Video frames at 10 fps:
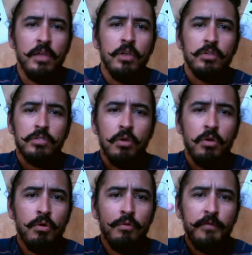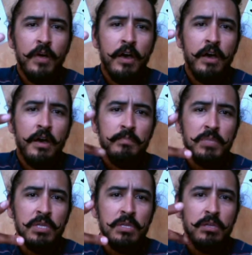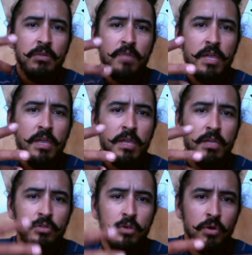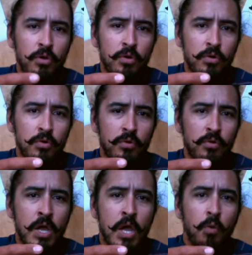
Sol, fa, mi, re, do.